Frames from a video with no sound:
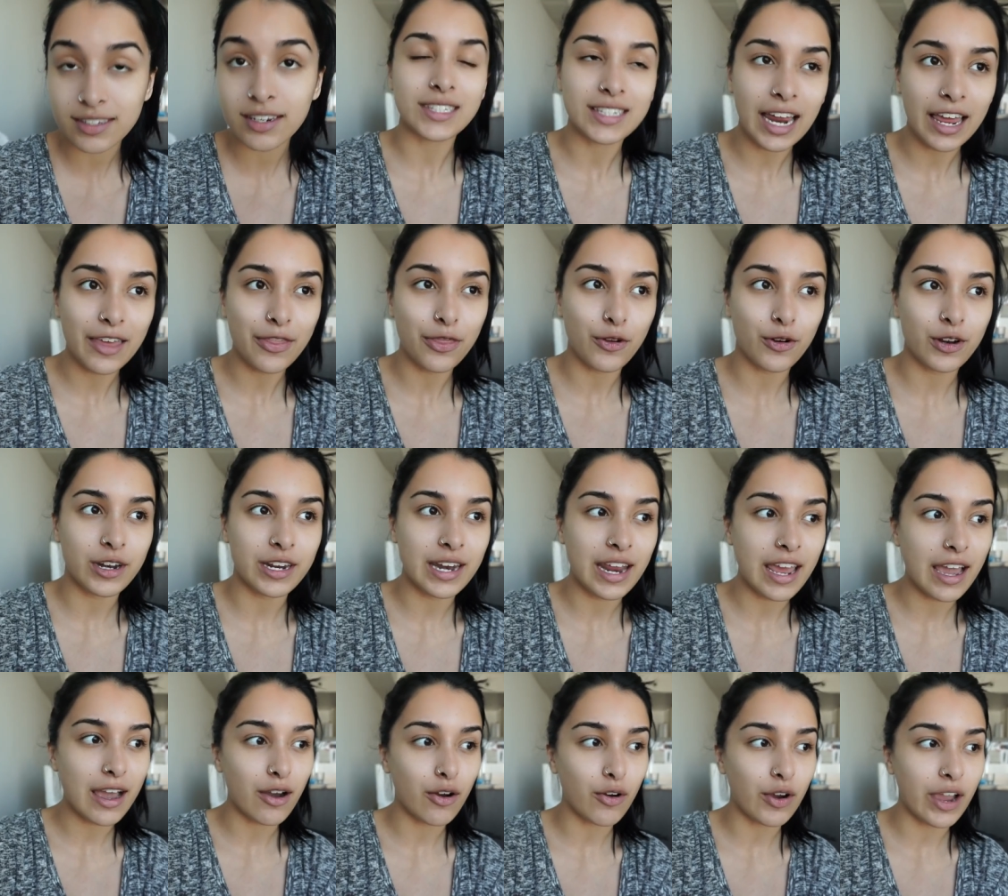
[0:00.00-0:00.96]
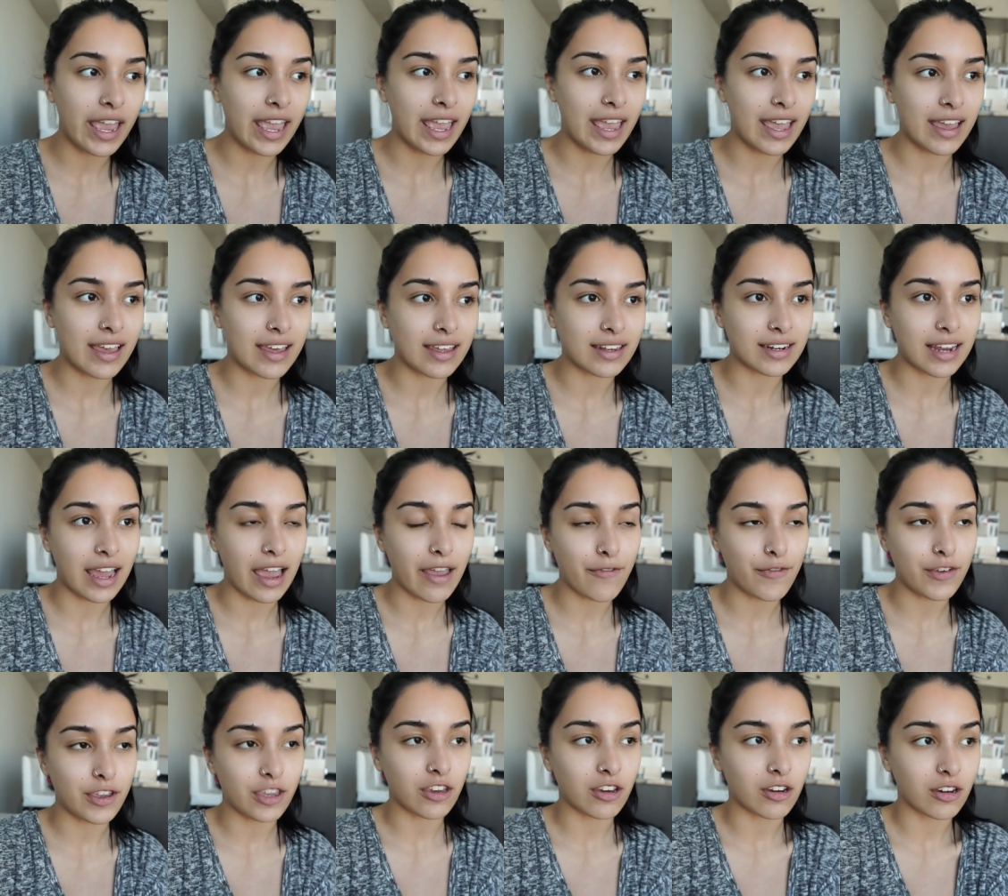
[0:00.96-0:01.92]
It's 9.30 now and I
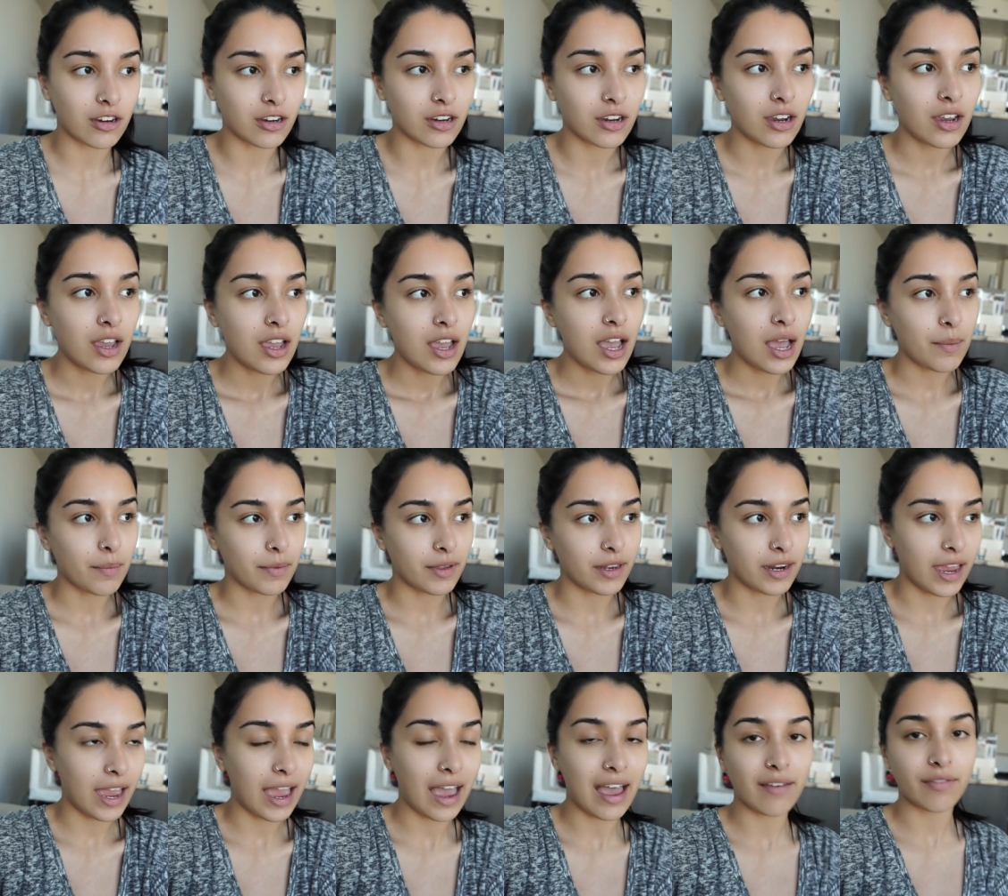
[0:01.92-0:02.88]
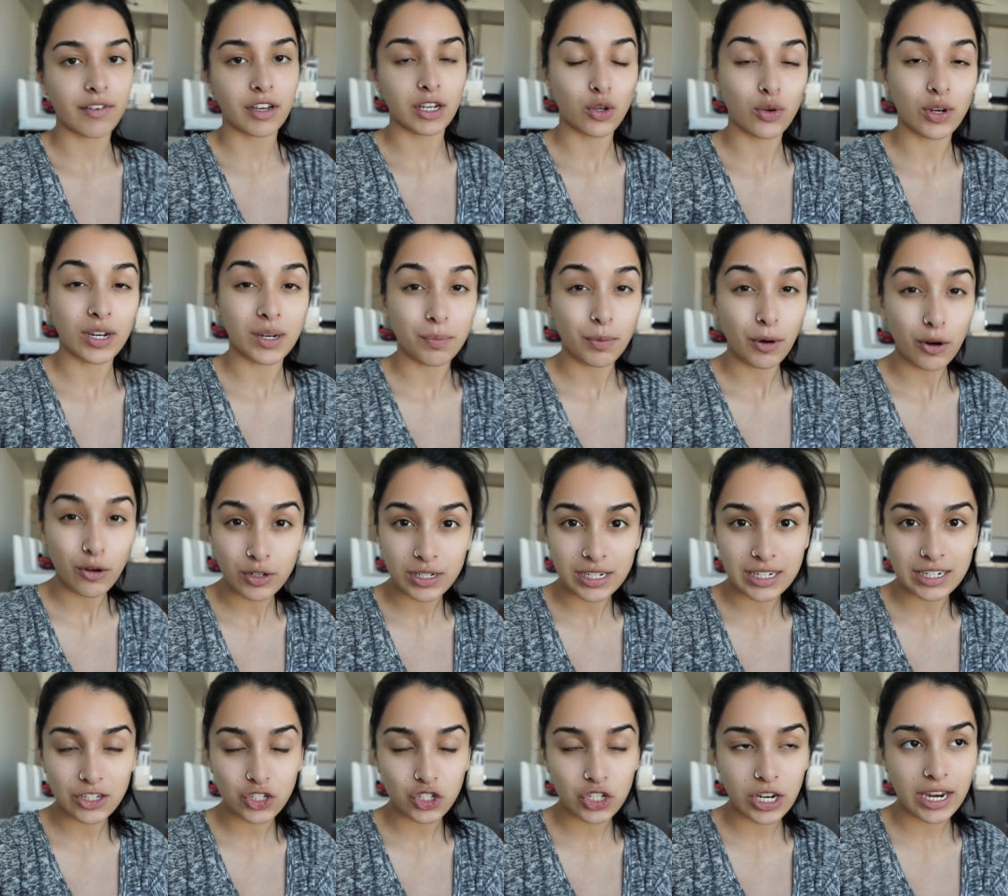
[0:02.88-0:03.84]
figure I'm gonna have a quick
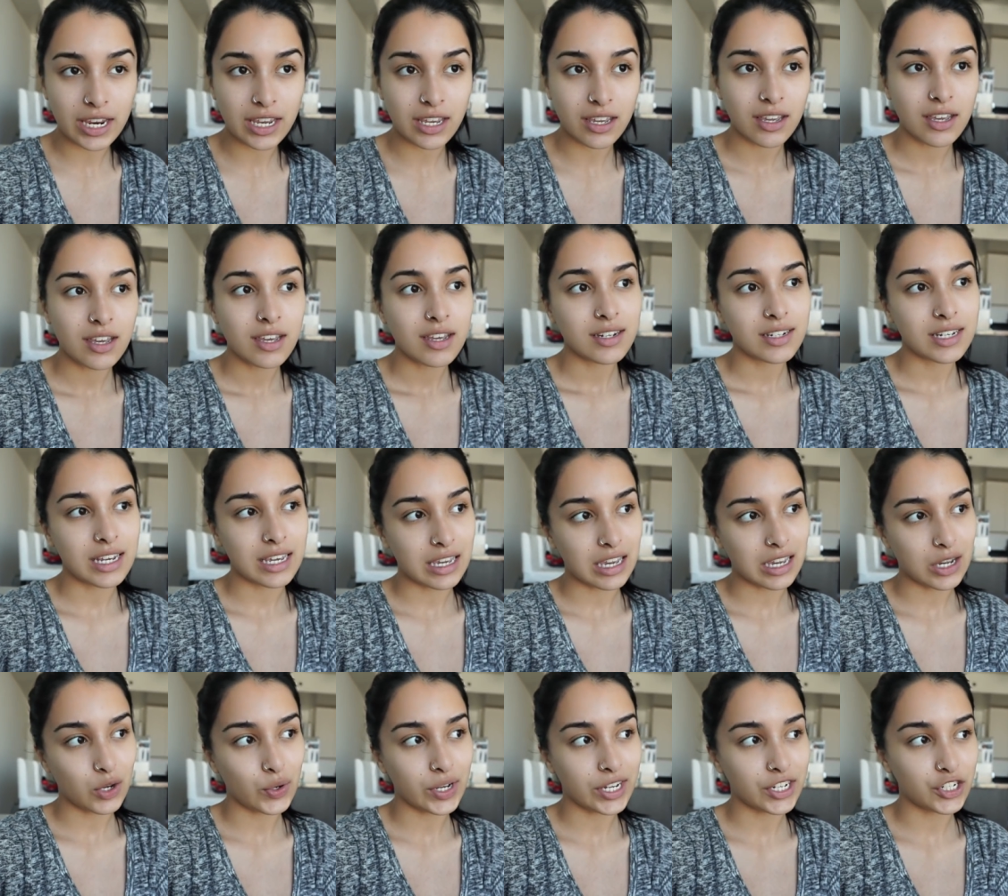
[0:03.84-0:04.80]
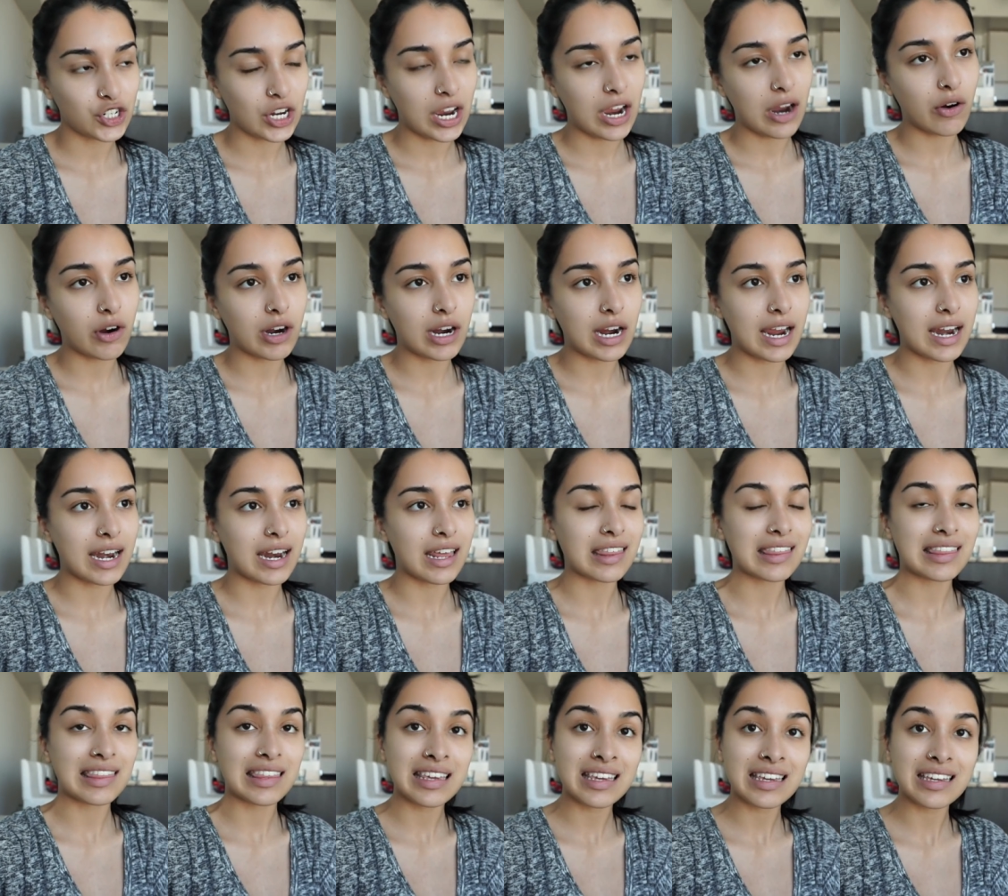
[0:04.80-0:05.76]
protein shake cake, take a quick shower, and I
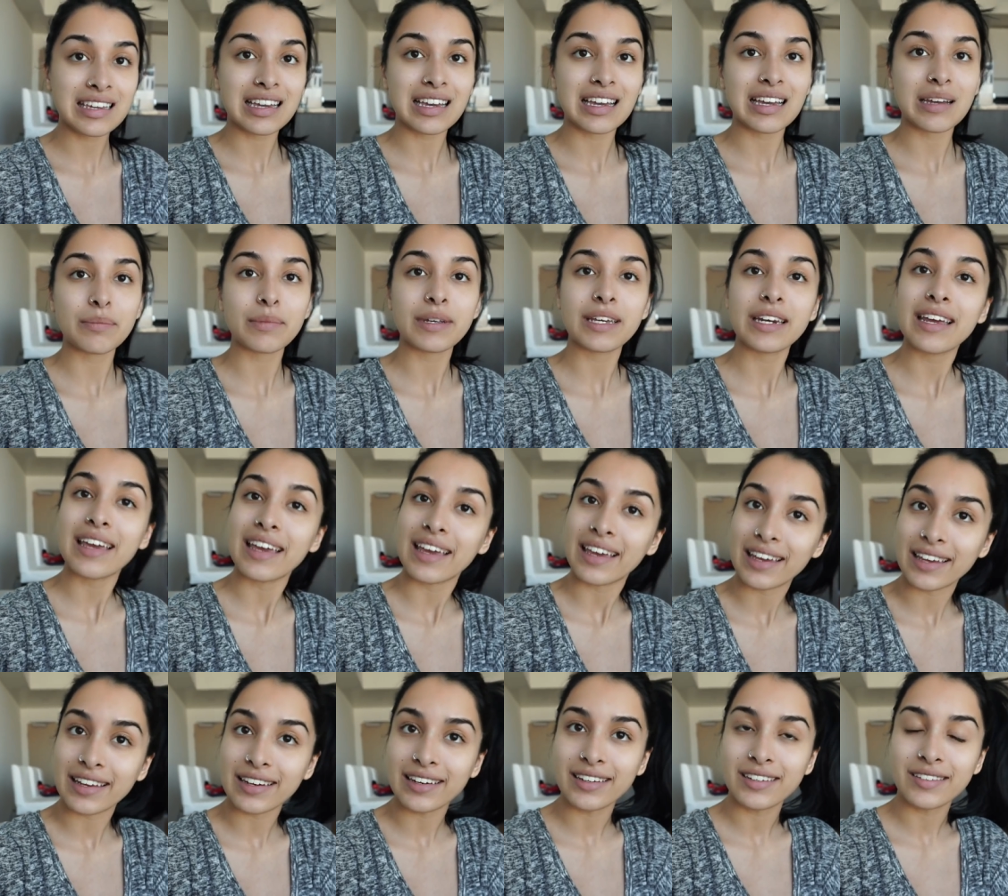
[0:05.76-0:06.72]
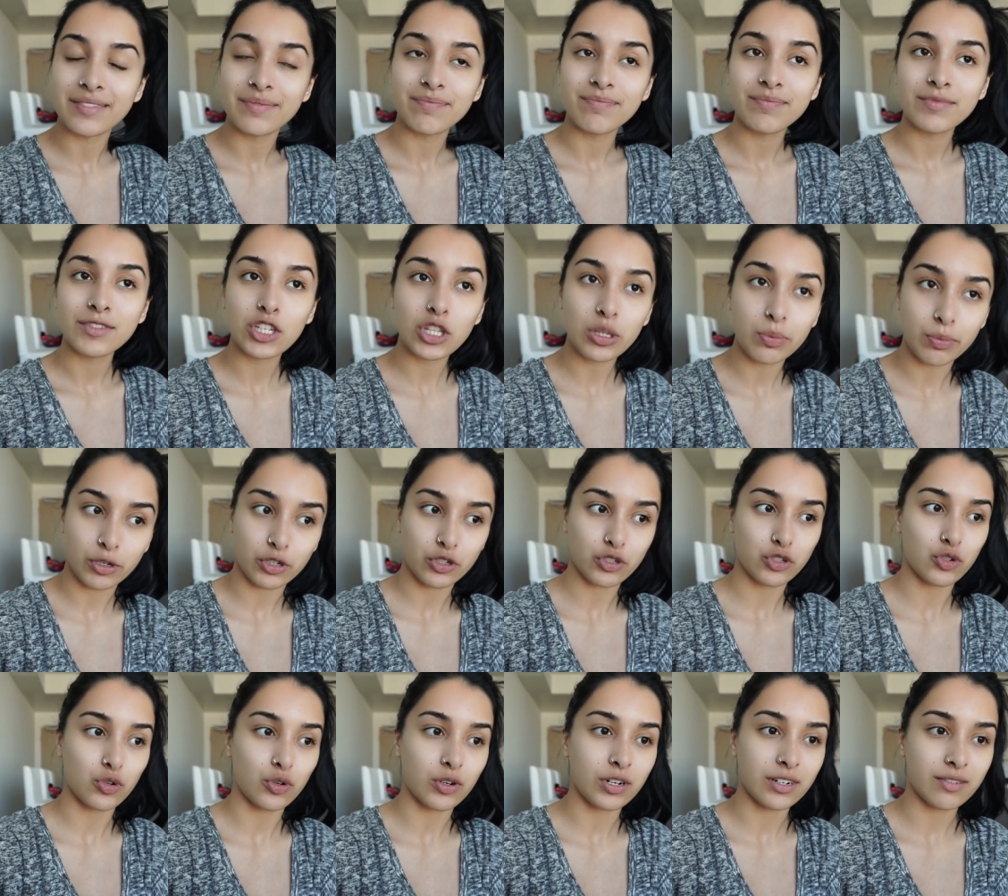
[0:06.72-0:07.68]
think I'm gonna head to the
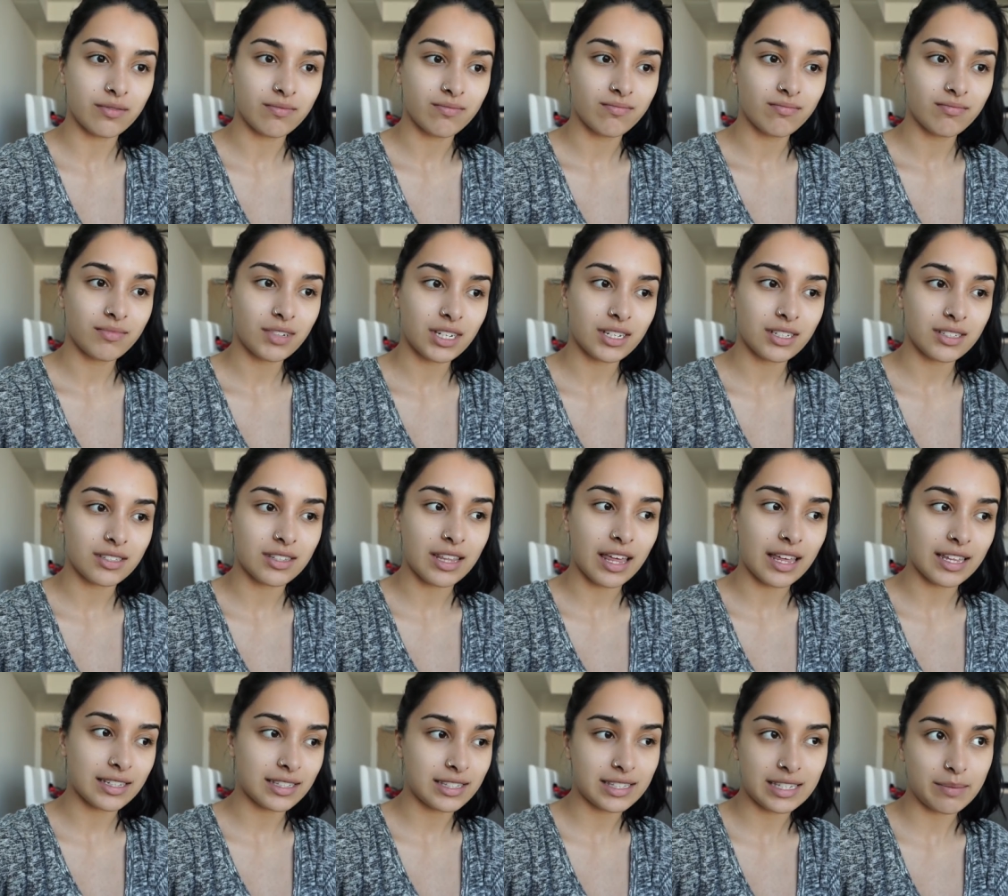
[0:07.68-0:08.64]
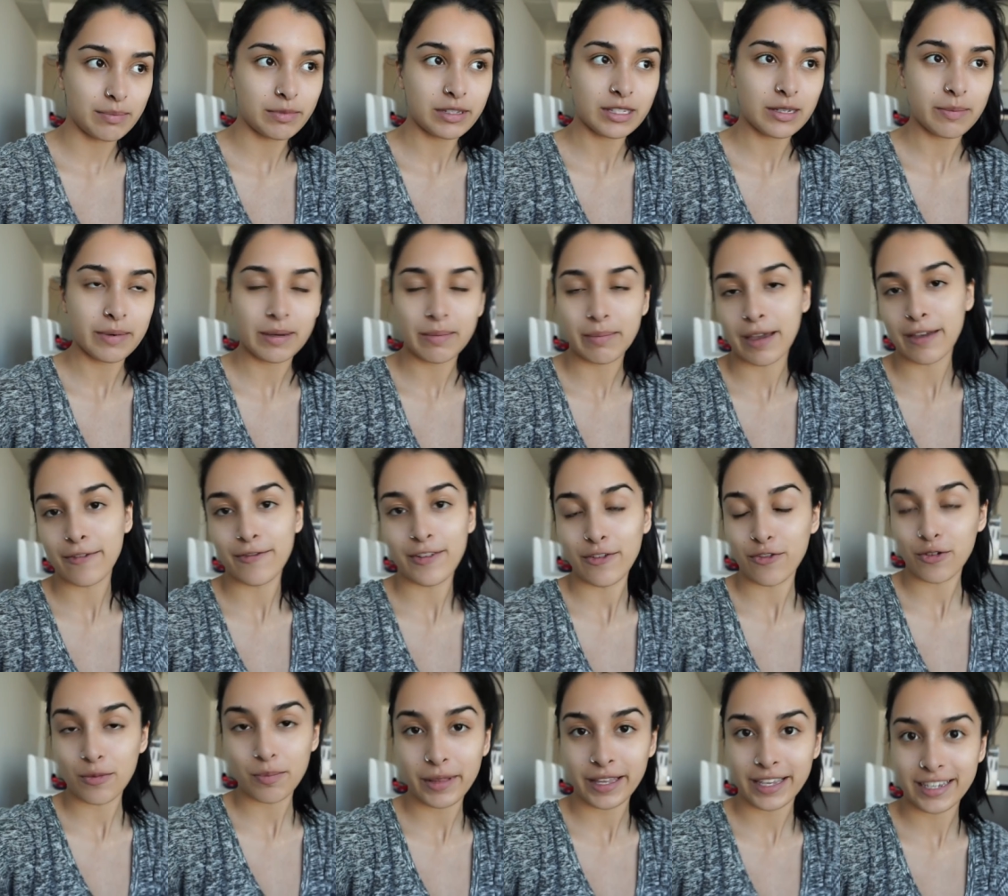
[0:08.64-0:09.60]
bookstore because that seems to be my
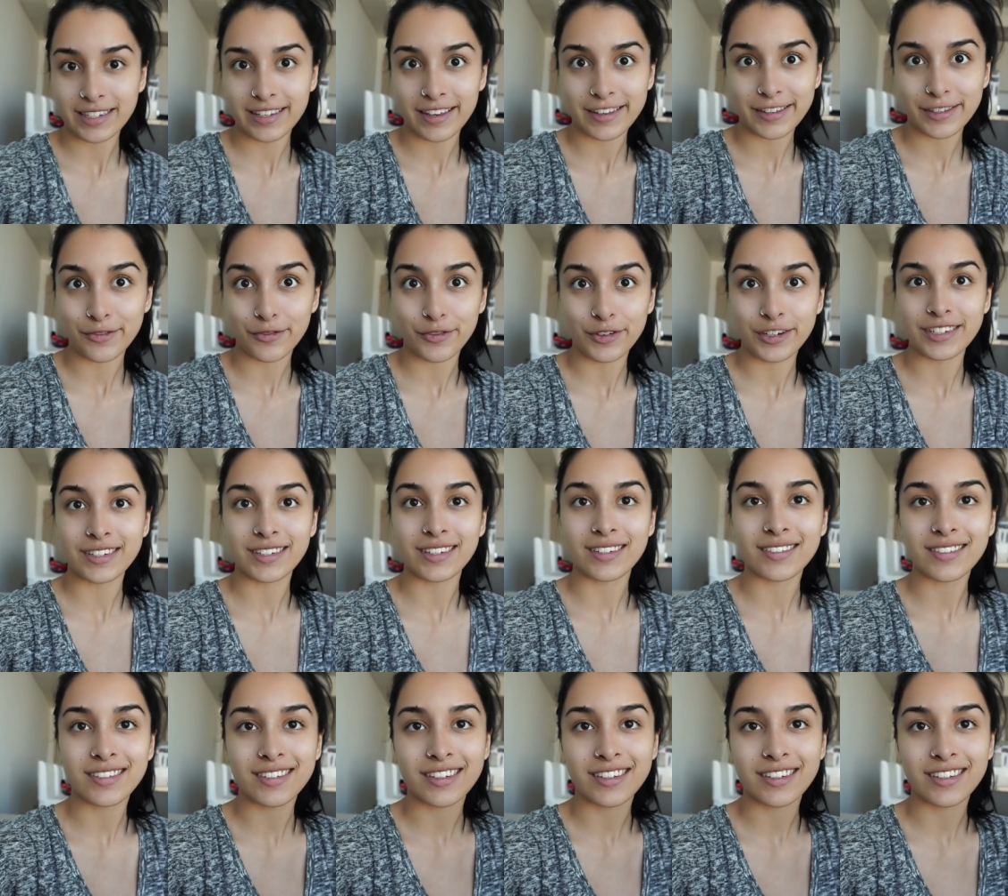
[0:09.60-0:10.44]
favorite place as of recent.